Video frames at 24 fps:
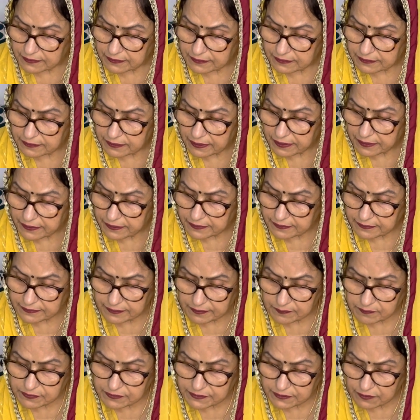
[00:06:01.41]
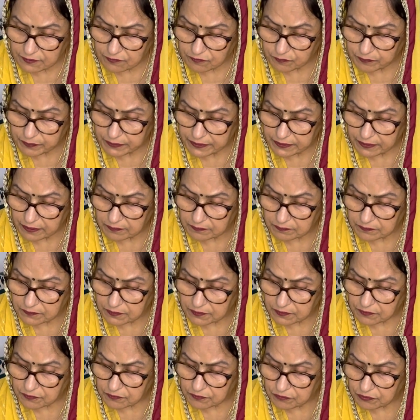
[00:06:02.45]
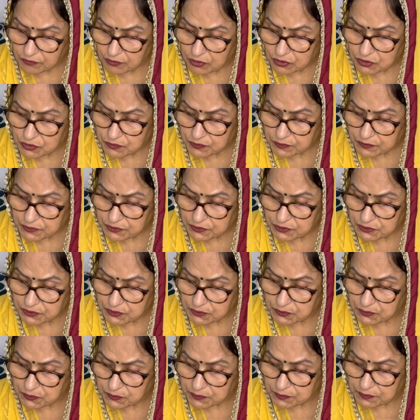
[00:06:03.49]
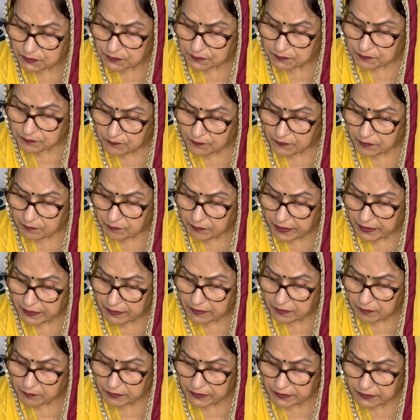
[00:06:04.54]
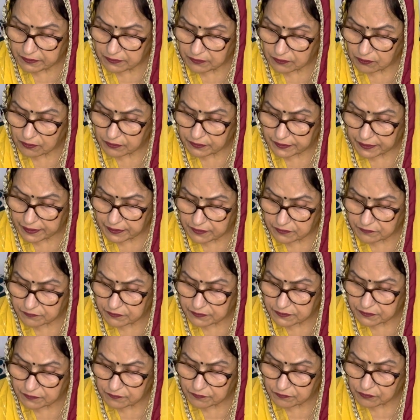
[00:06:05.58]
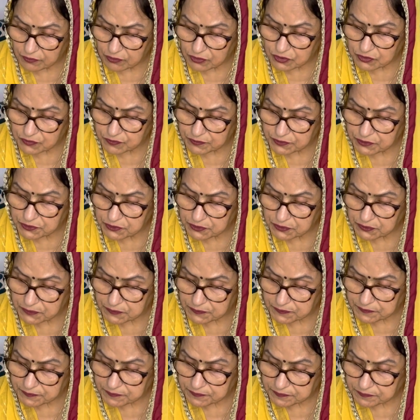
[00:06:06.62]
thy themselves become philosopher's stone by coming in contact with the philosopher's stone.